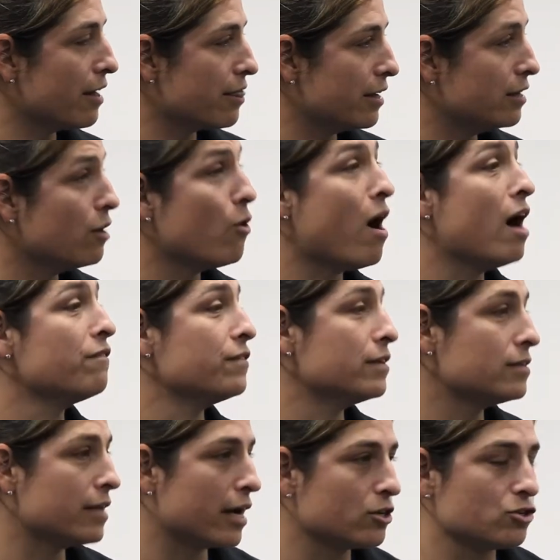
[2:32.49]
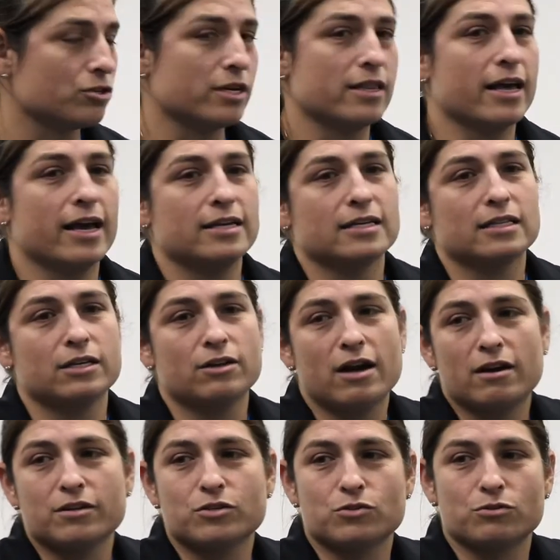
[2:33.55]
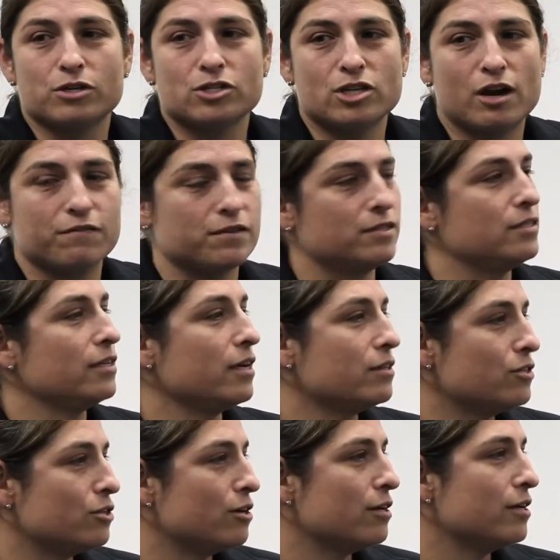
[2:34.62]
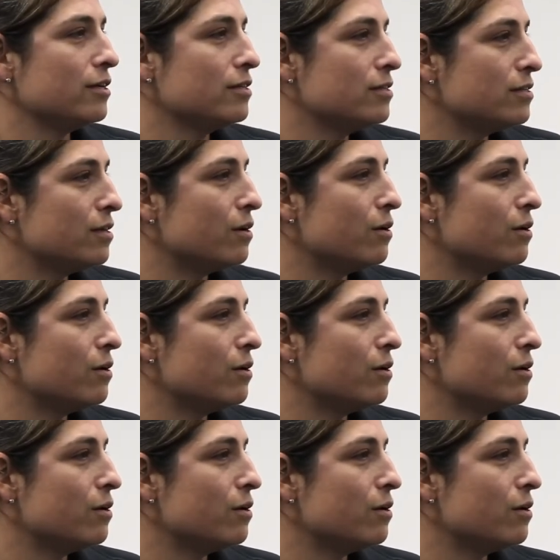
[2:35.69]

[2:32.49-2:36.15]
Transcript: into the gym with them and I'll get to know them a little bit better,